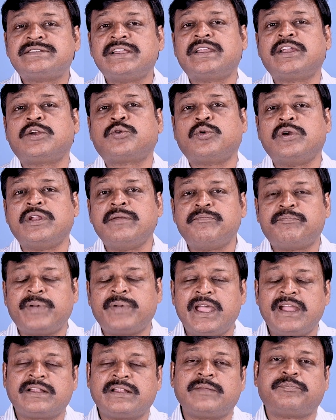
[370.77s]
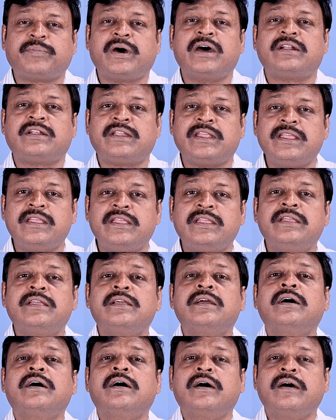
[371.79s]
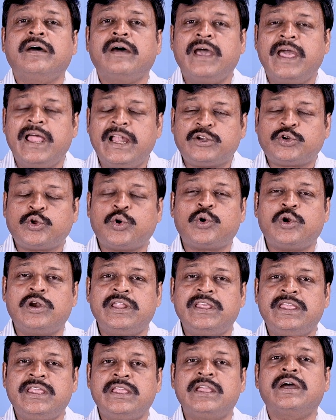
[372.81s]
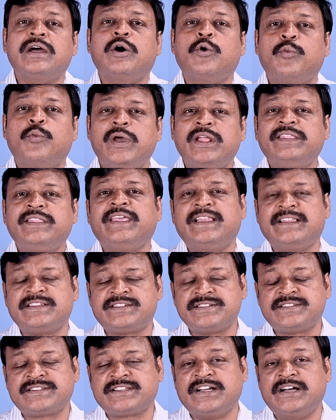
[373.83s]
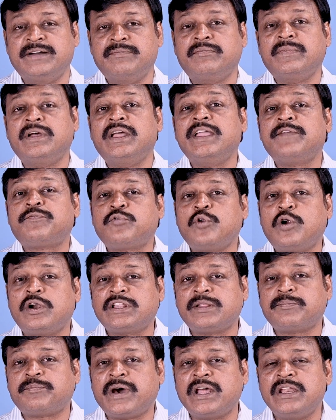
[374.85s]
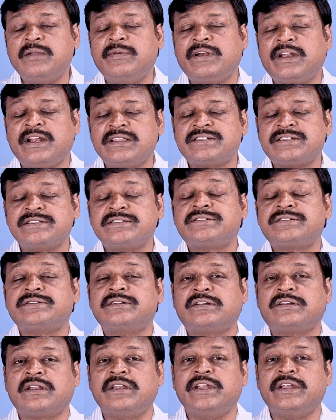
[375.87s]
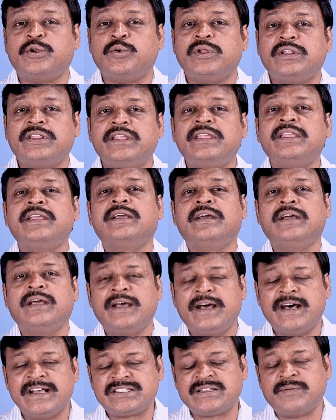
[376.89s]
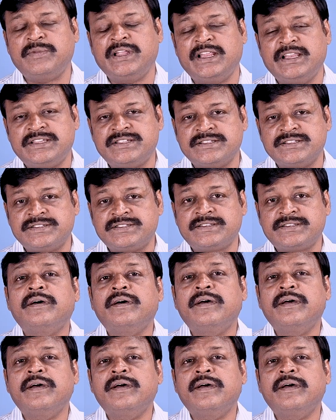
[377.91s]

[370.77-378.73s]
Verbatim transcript: that it could impact the party electorally when the elections come, if not the parliament elections, certainly during the assembly elections.